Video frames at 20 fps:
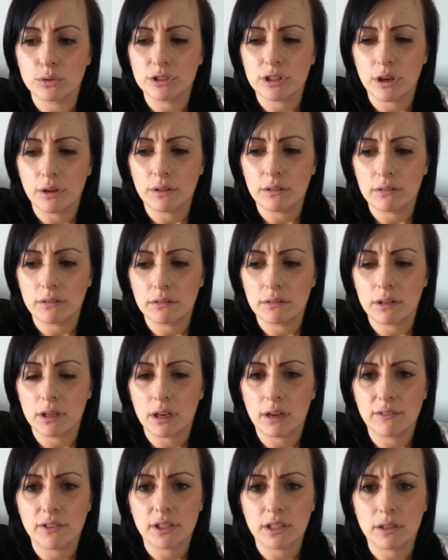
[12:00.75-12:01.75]
also
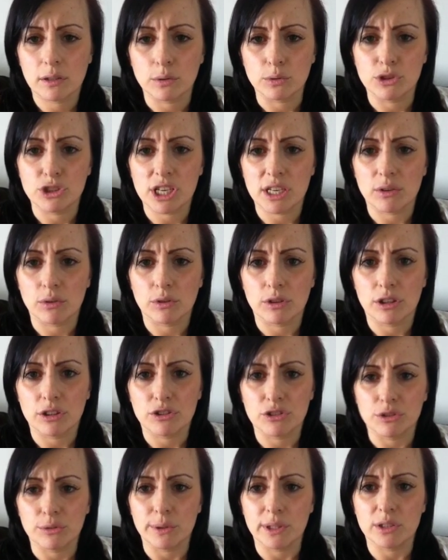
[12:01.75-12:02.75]
another girl called Jen on her
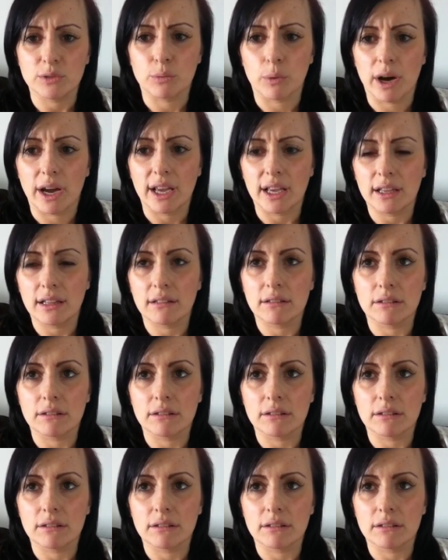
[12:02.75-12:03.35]
2 weeks wait,